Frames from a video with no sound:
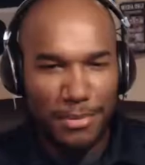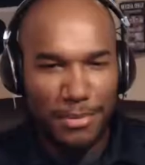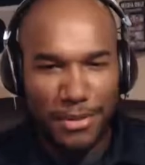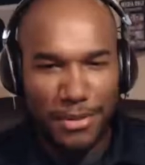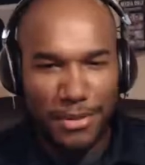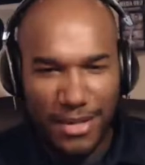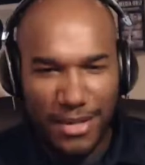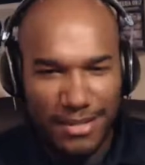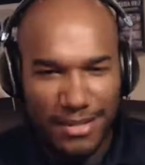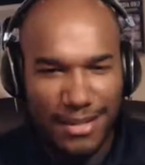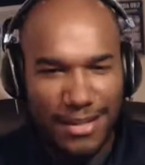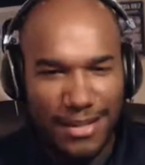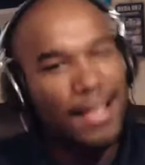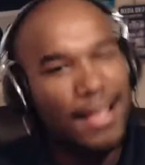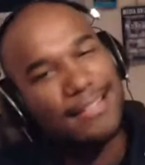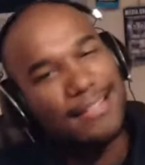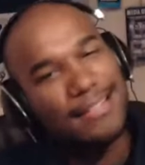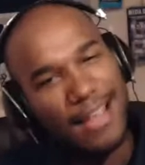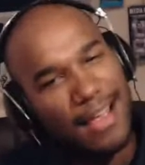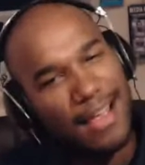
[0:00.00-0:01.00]
unit to kind
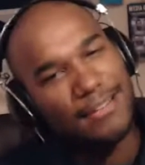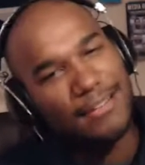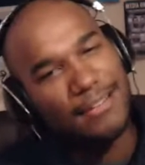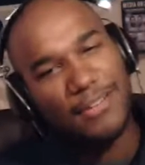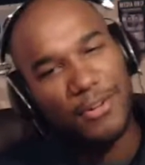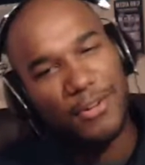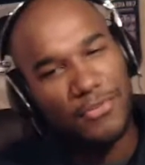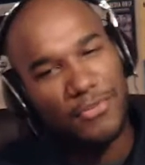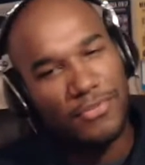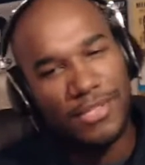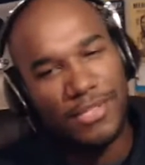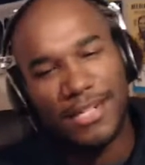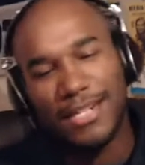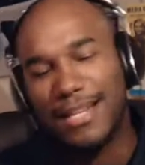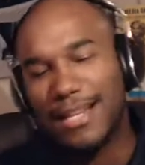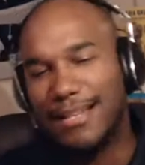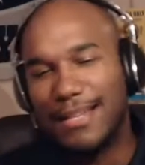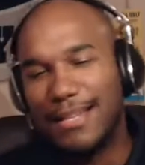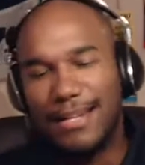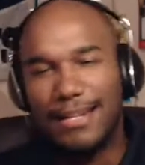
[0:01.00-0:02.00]
of tide us over.
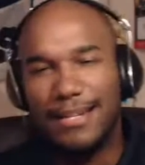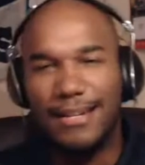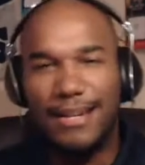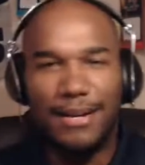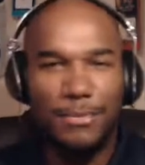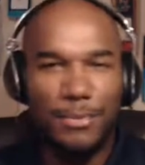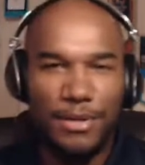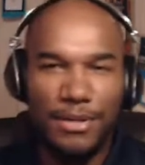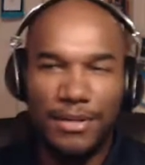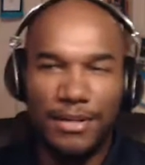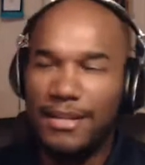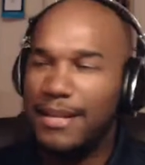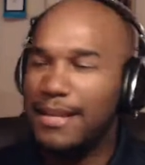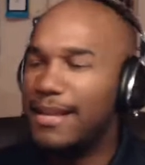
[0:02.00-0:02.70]
That thing did not work.